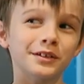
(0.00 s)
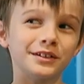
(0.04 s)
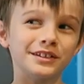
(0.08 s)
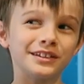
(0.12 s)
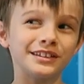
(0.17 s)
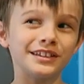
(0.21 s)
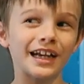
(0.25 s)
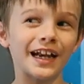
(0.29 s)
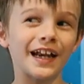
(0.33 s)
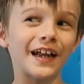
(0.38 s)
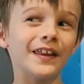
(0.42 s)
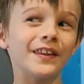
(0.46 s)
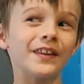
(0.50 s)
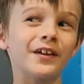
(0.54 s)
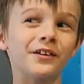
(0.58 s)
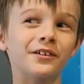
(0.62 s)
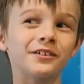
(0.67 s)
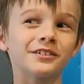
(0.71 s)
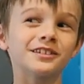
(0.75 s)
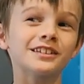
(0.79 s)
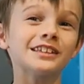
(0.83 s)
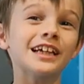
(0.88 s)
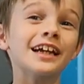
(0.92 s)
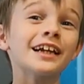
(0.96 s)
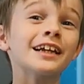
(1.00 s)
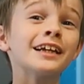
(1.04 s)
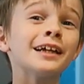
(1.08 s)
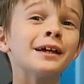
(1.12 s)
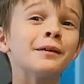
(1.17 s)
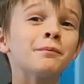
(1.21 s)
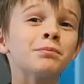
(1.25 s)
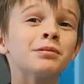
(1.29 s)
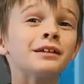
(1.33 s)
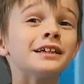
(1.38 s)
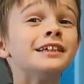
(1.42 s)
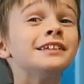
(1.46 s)
was standing there was
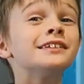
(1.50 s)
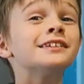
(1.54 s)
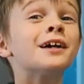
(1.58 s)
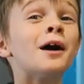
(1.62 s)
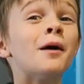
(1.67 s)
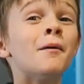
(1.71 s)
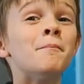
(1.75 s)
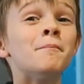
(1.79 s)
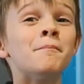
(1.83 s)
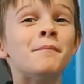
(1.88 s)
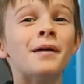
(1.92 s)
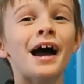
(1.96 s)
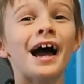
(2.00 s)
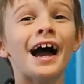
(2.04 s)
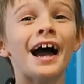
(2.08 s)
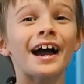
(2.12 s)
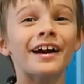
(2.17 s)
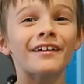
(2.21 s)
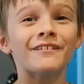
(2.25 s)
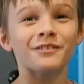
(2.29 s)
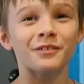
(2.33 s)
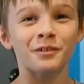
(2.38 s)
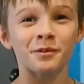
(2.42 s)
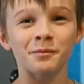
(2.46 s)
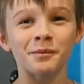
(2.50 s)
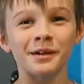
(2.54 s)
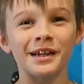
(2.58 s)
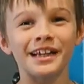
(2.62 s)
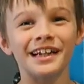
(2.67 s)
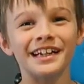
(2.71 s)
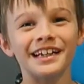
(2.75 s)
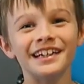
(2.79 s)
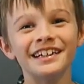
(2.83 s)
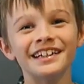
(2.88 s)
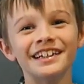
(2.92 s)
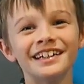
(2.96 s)
like, please come back for me.